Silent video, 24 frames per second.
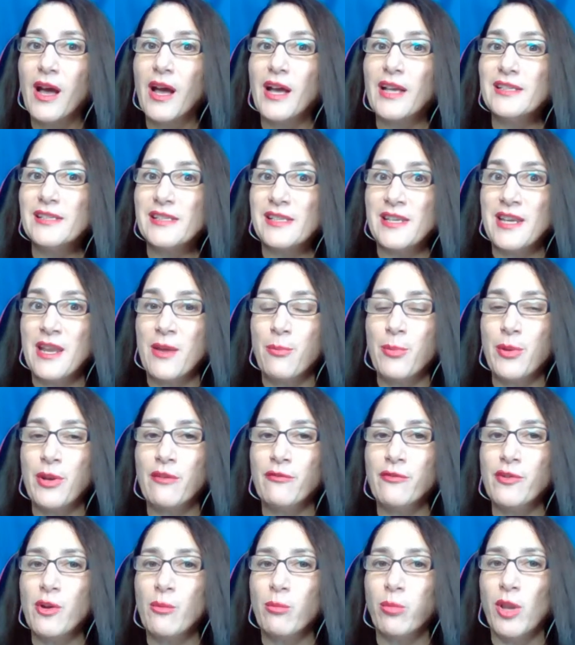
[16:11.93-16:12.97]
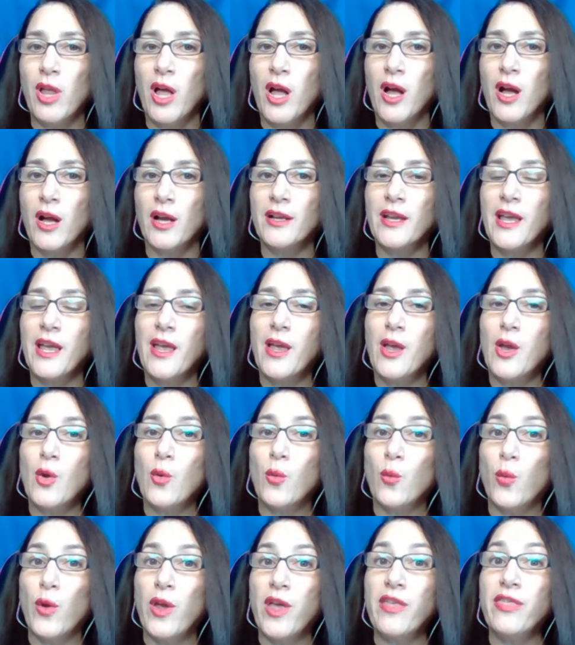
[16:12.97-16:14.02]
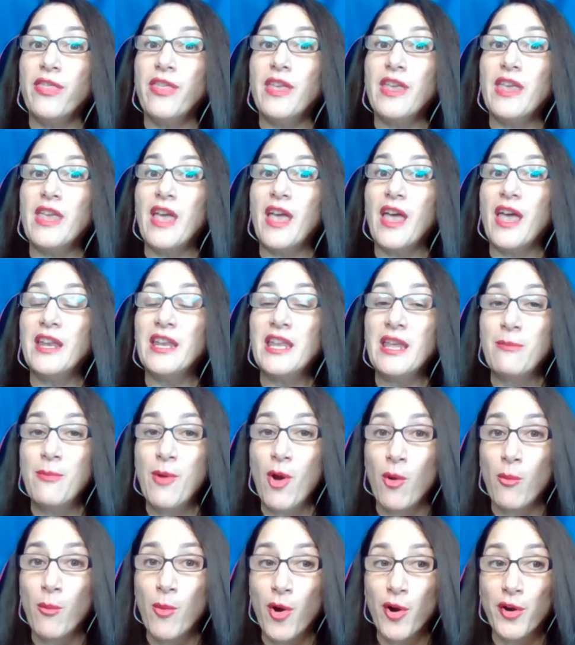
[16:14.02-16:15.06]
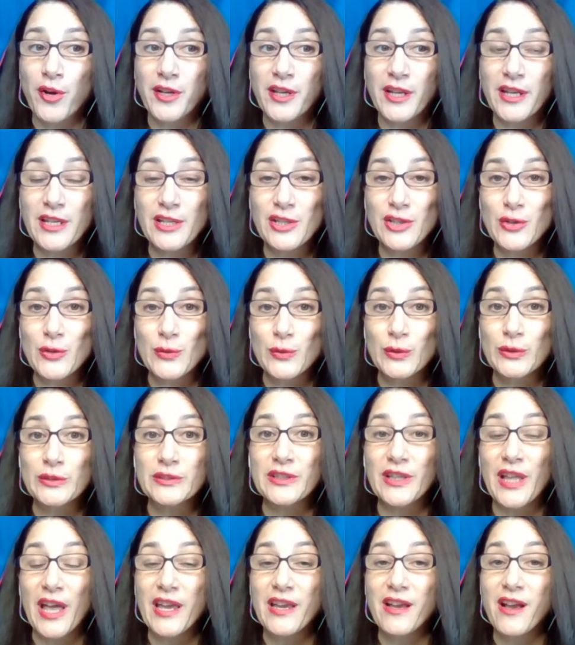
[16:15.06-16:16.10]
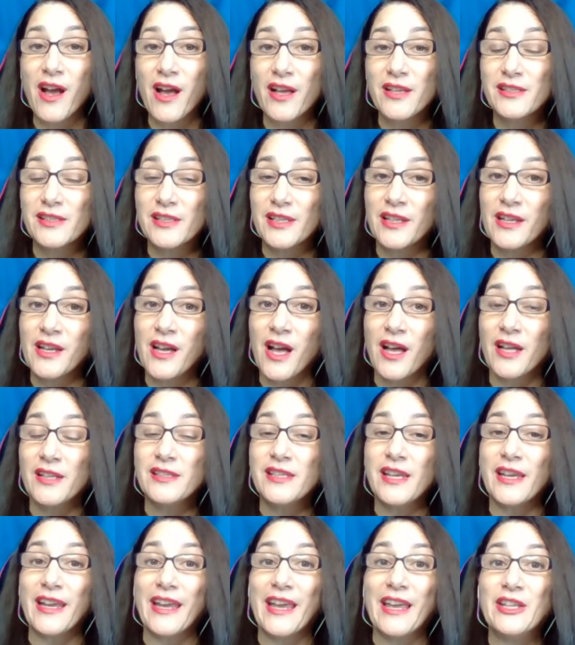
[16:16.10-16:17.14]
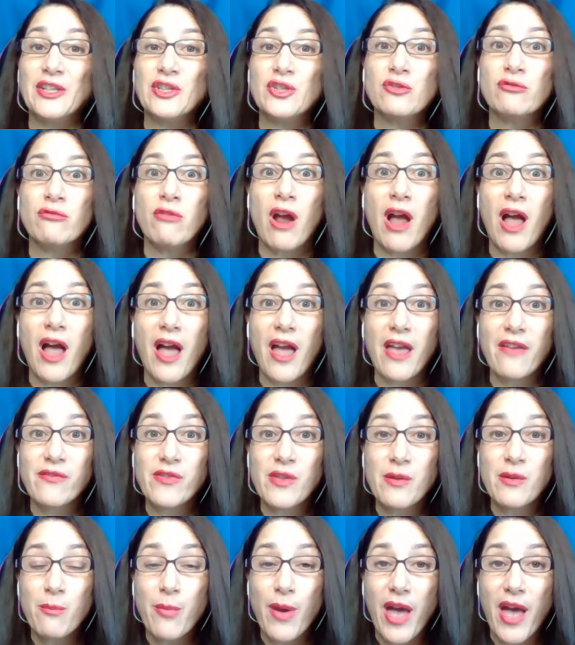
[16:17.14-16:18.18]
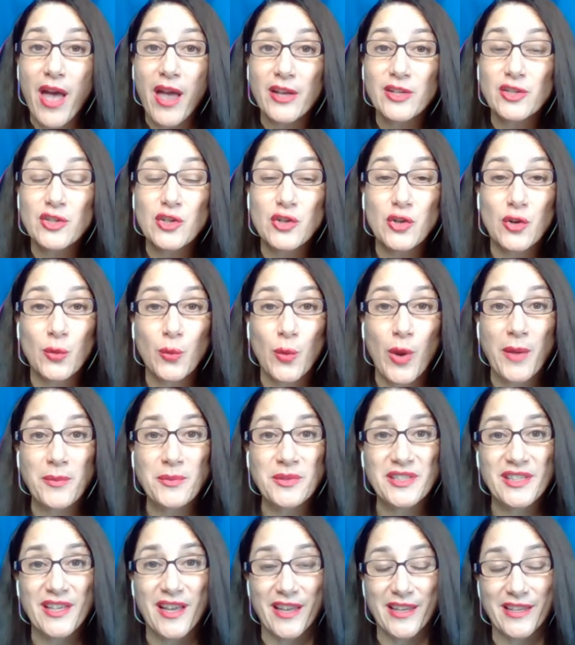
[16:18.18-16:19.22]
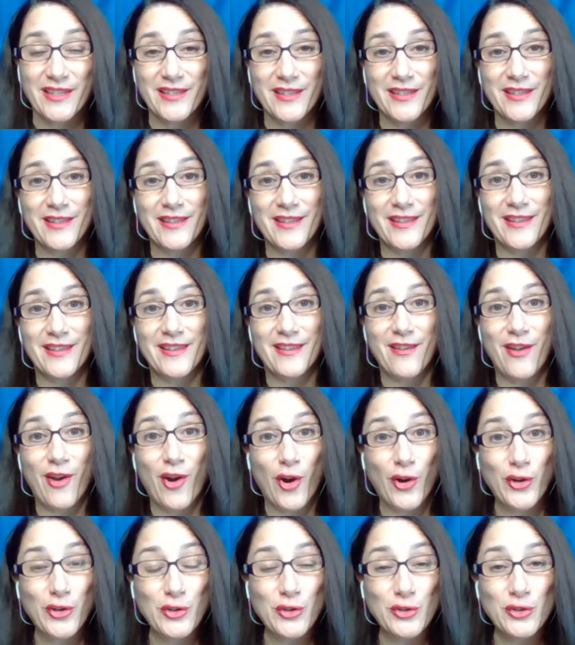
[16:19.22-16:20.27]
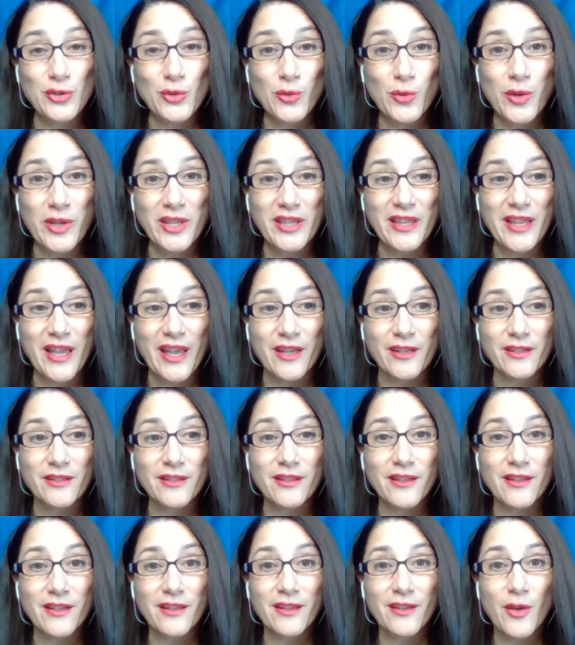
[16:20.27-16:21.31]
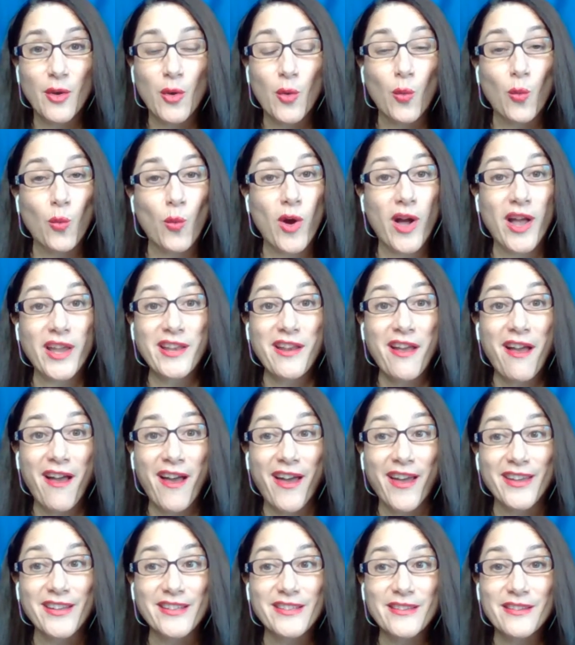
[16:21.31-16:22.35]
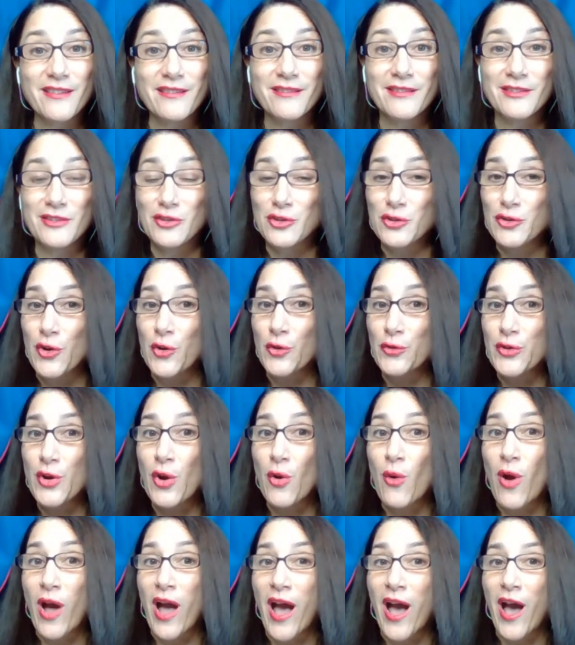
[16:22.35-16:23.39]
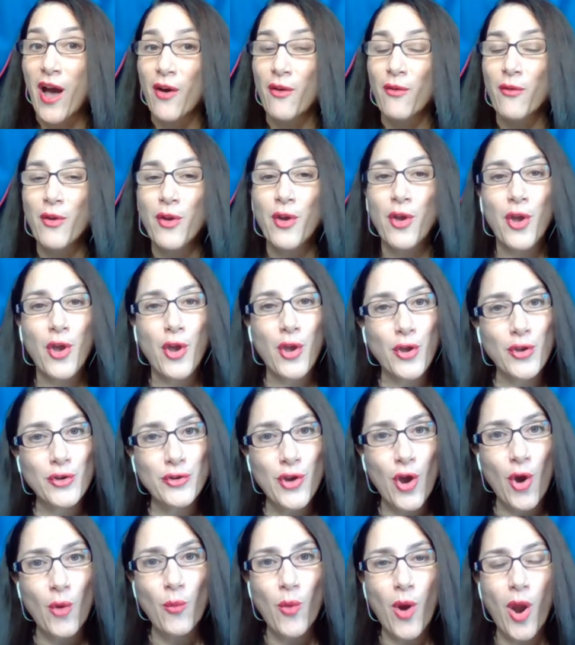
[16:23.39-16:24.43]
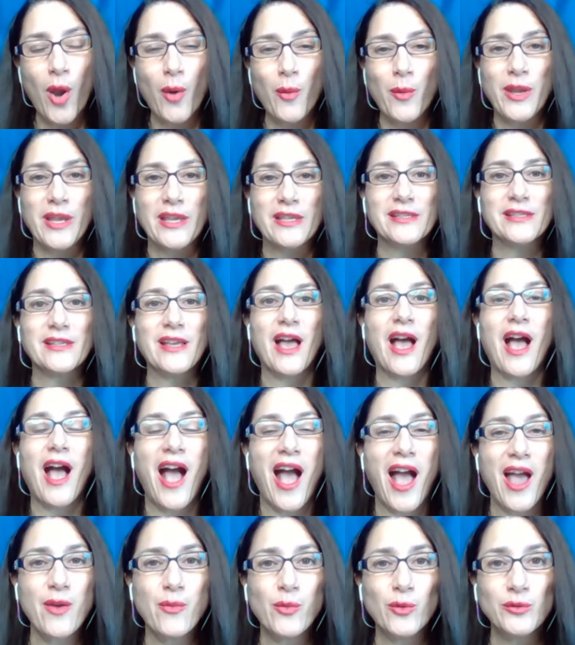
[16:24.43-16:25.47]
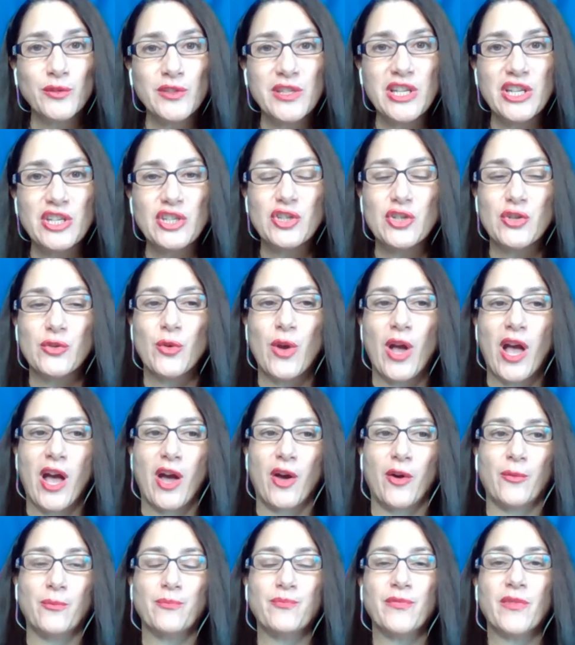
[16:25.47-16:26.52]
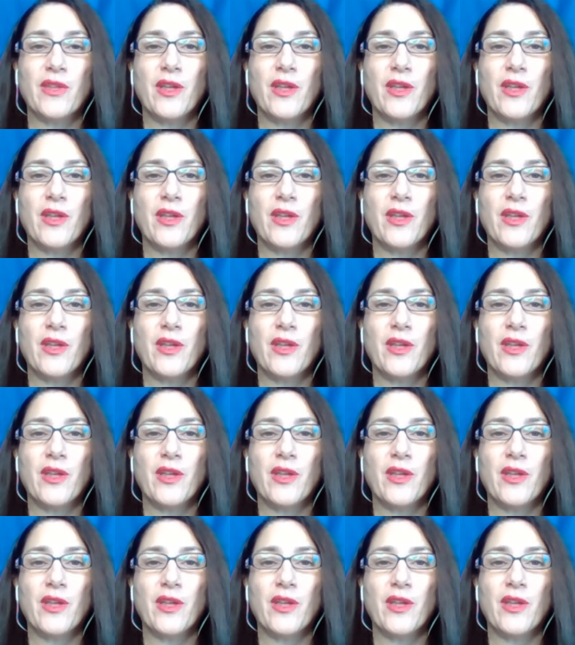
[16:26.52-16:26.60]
a snippet of your blog with an email marketing tool like Constant Contact and drive them back to your website? Are you doing that? Why not? You don't know how? No worries. I will teach you how.